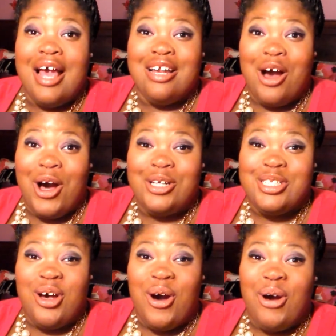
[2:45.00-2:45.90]
and
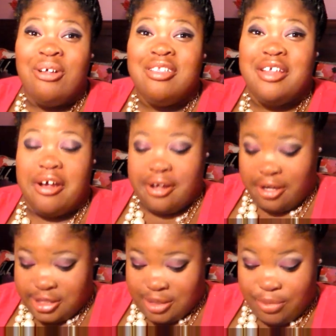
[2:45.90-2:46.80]
also they're
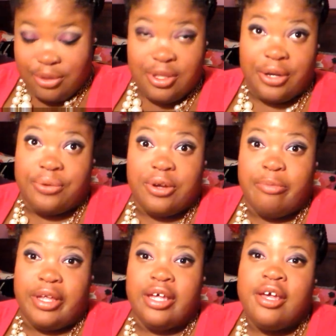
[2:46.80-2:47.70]
smooth and
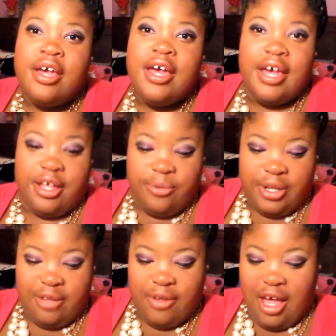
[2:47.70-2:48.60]
creamy, and you
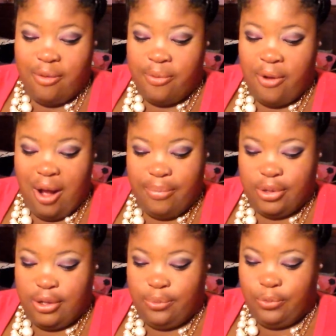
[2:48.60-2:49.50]
wouldn't even have a
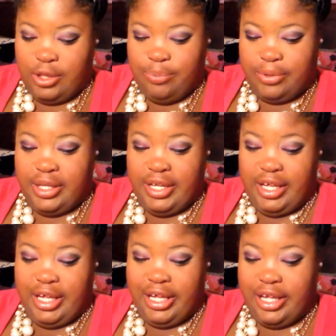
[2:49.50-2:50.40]
problem with
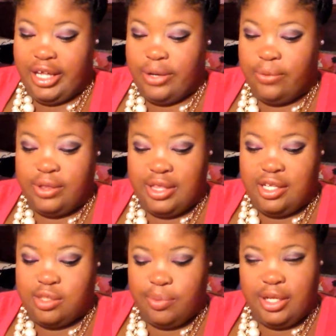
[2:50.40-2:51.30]
blending in with
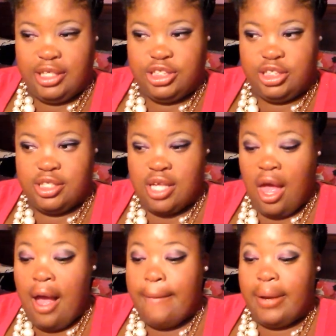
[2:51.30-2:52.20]
these blushes.
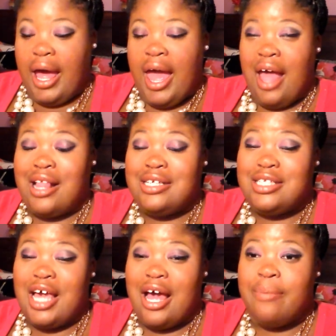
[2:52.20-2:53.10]
But I have
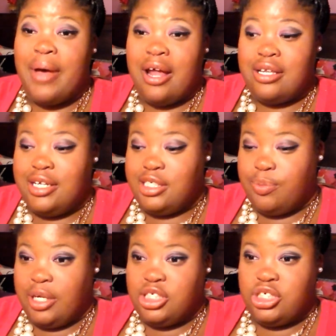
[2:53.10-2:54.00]
to say about
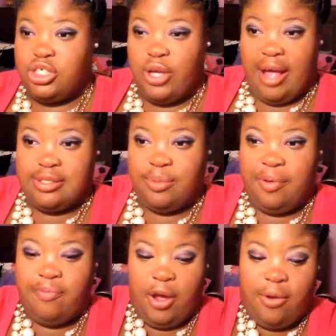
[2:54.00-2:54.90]
these blushes, you have to
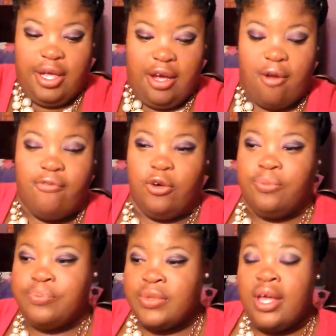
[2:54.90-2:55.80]
be very
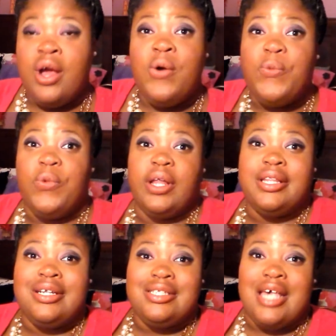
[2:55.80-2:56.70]
careful.
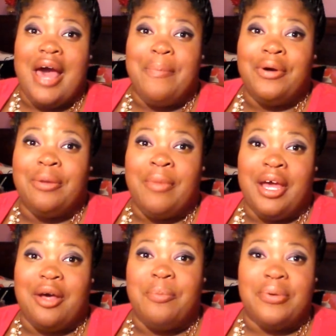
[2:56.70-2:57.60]
One little tap on a
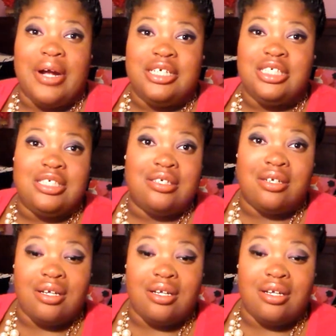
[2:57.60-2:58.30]
makeup brush,